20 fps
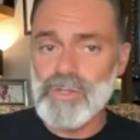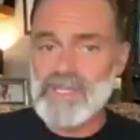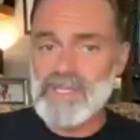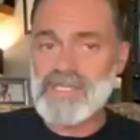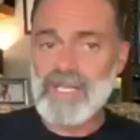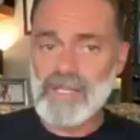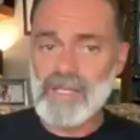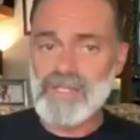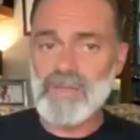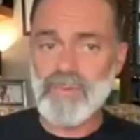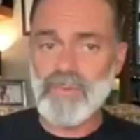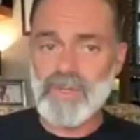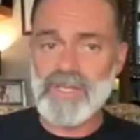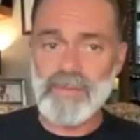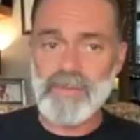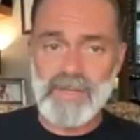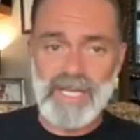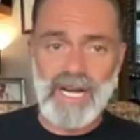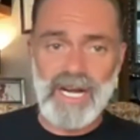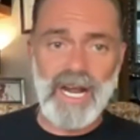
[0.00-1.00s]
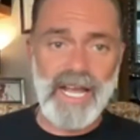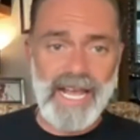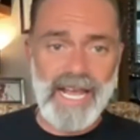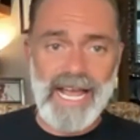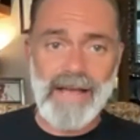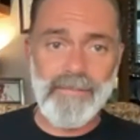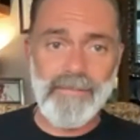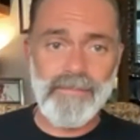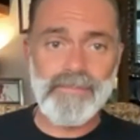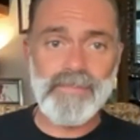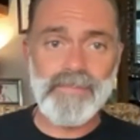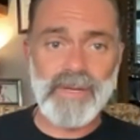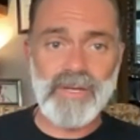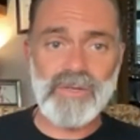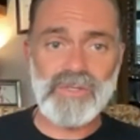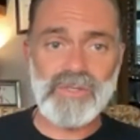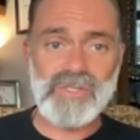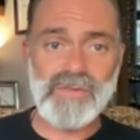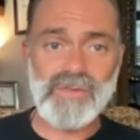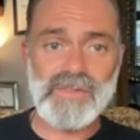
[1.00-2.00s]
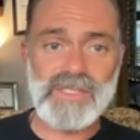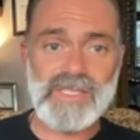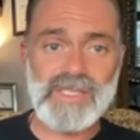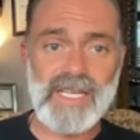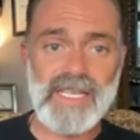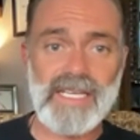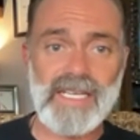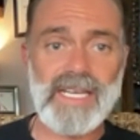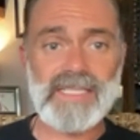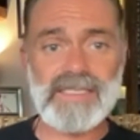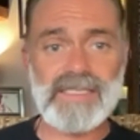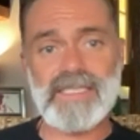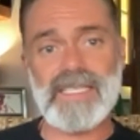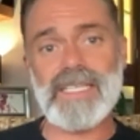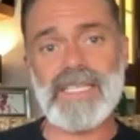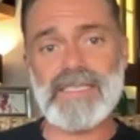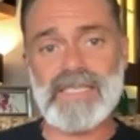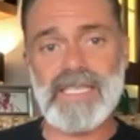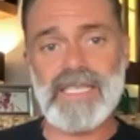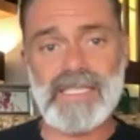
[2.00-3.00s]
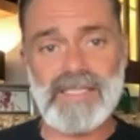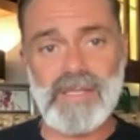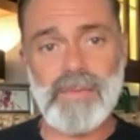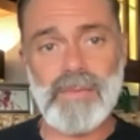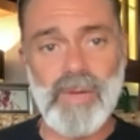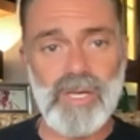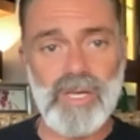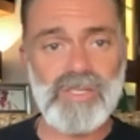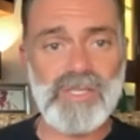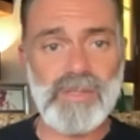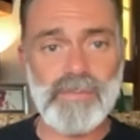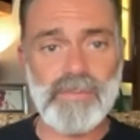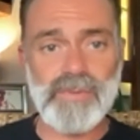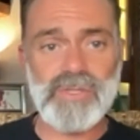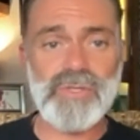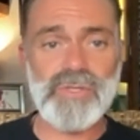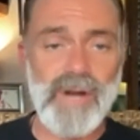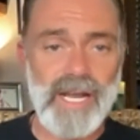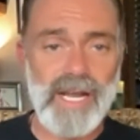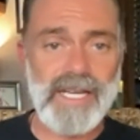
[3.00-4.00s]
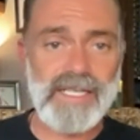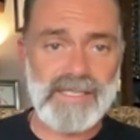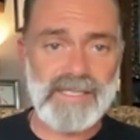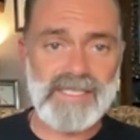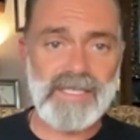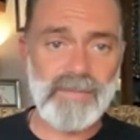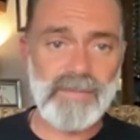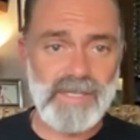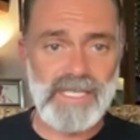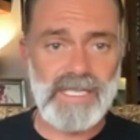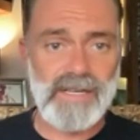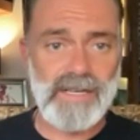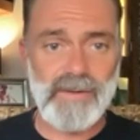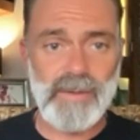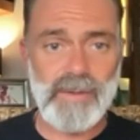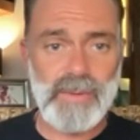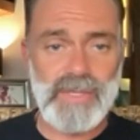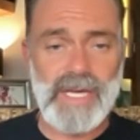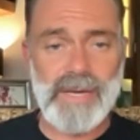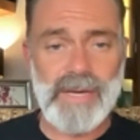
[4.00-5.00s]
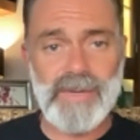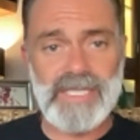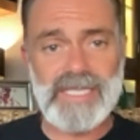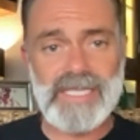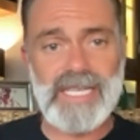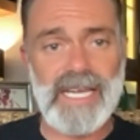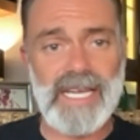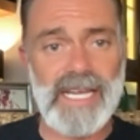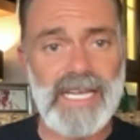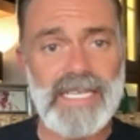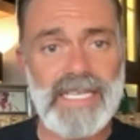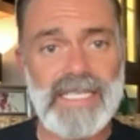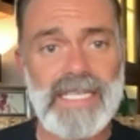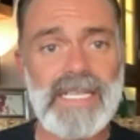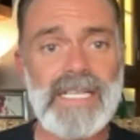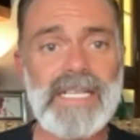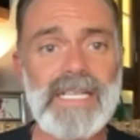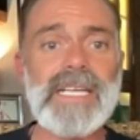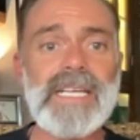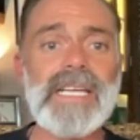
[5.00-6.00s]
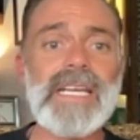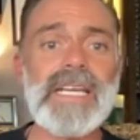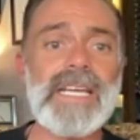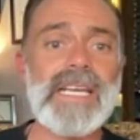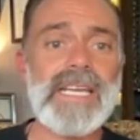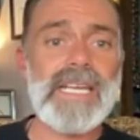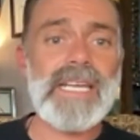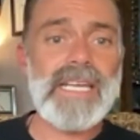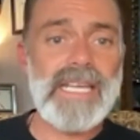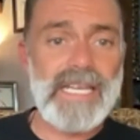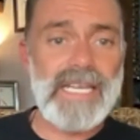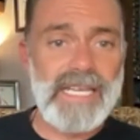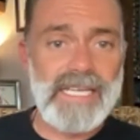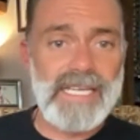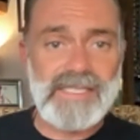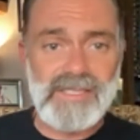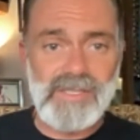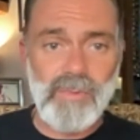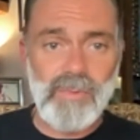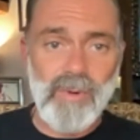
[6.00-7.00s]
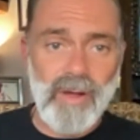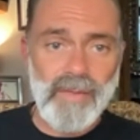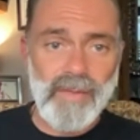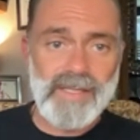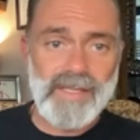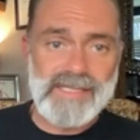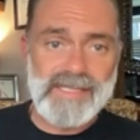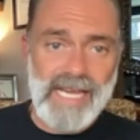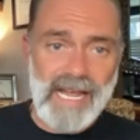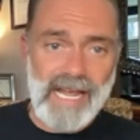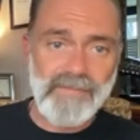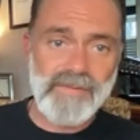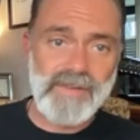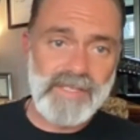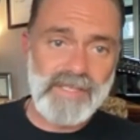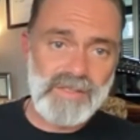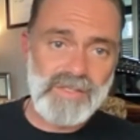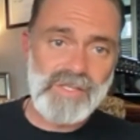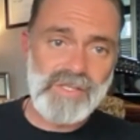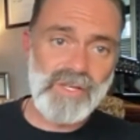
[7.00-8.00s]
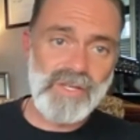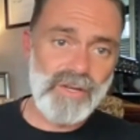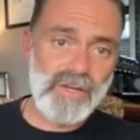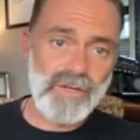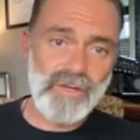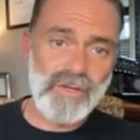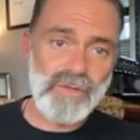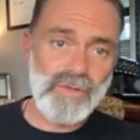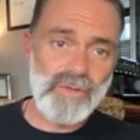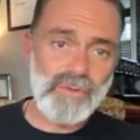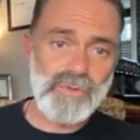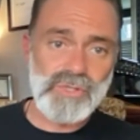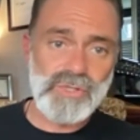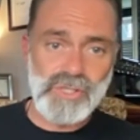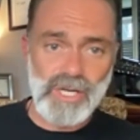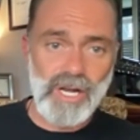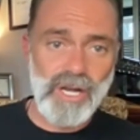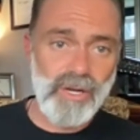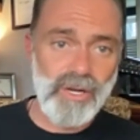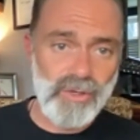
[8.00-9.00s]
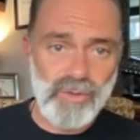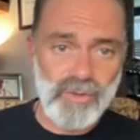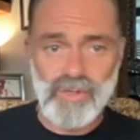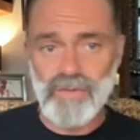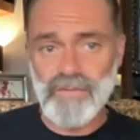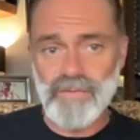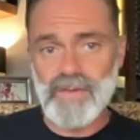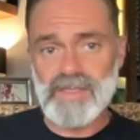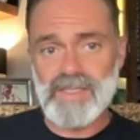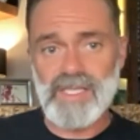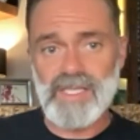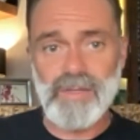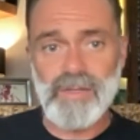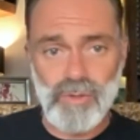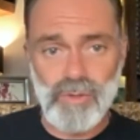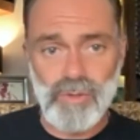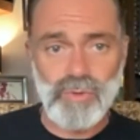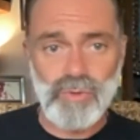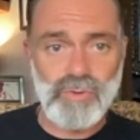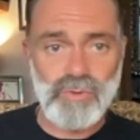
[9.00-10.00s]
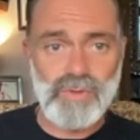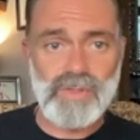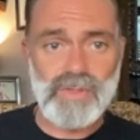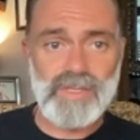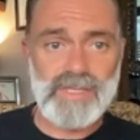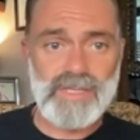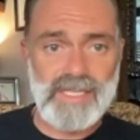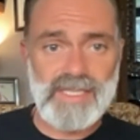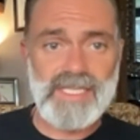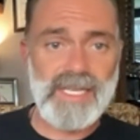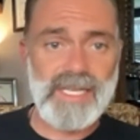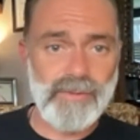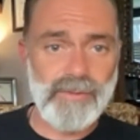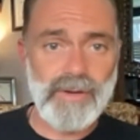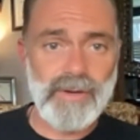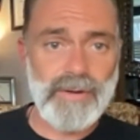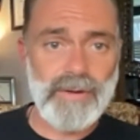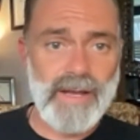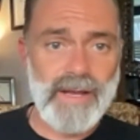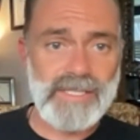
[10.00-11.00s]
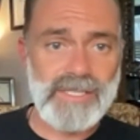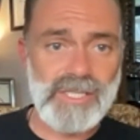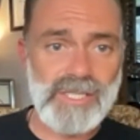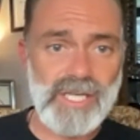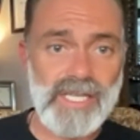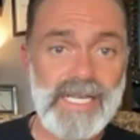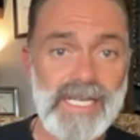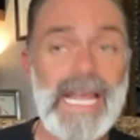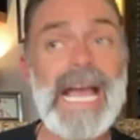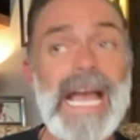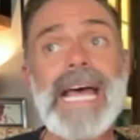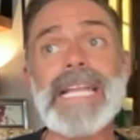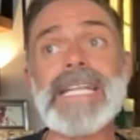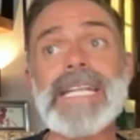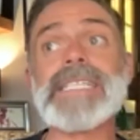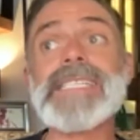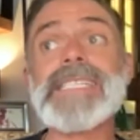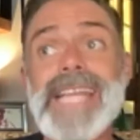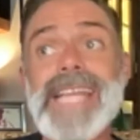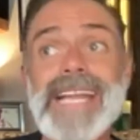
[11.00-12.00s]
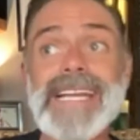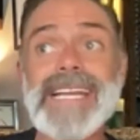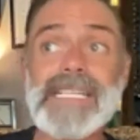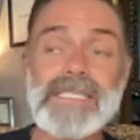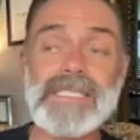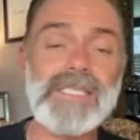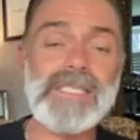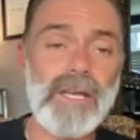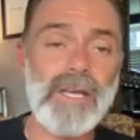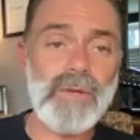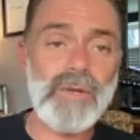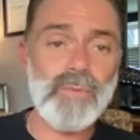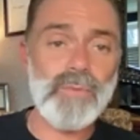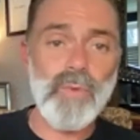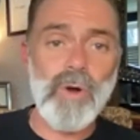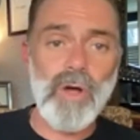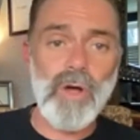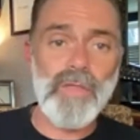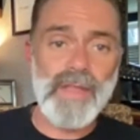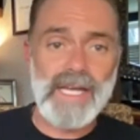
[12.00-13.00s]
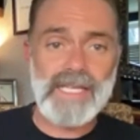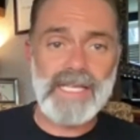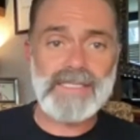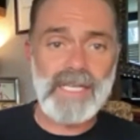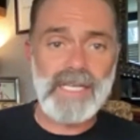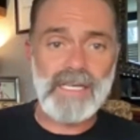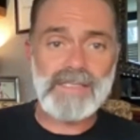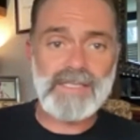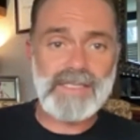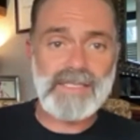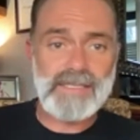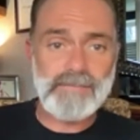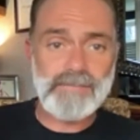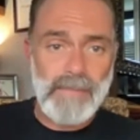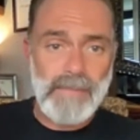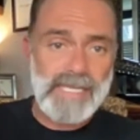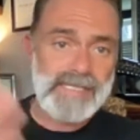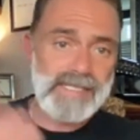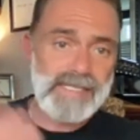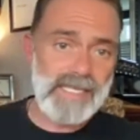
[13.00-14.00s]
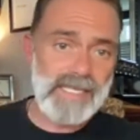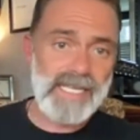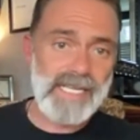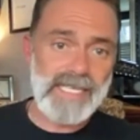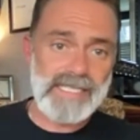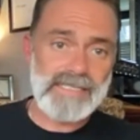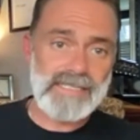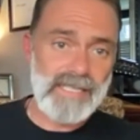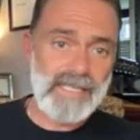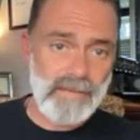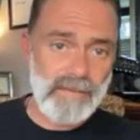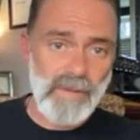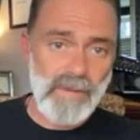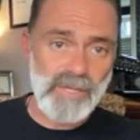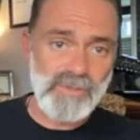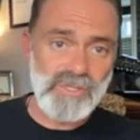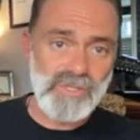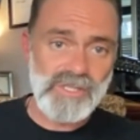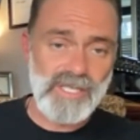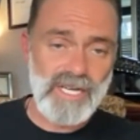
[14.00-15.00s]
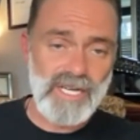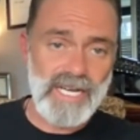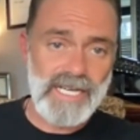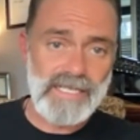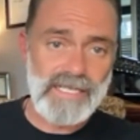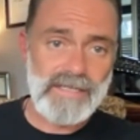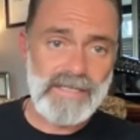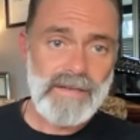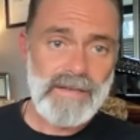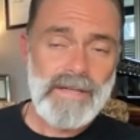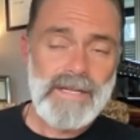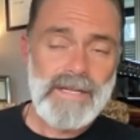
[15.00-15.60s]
discussion with them than I am, because obviously as the person portraying somebody living with MND, he is the one that's having to show the physical deterioration and then in turn what that does mentally, emotionally.